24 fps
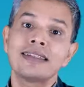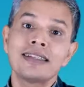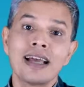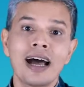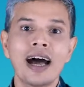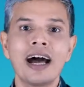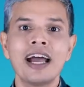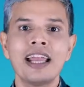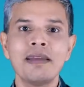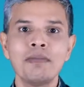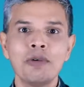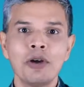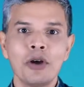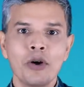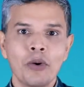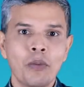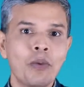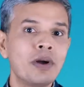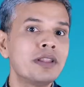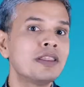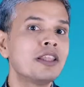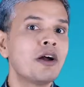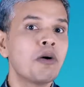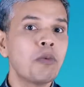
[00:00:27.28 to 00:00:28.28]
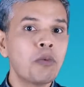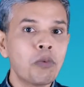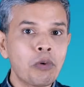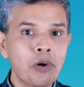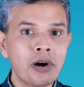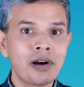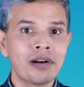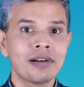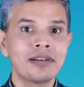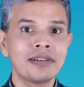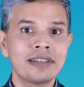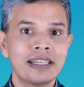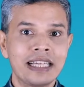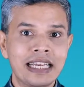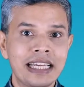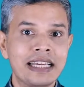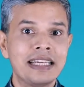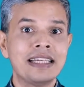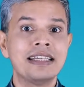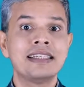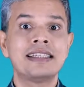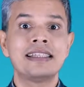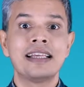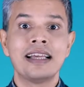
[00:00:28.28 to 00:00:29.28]
a time when the world
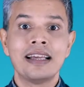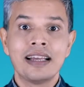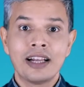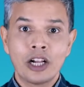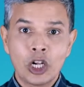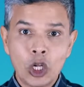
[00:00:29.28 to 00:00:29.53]
is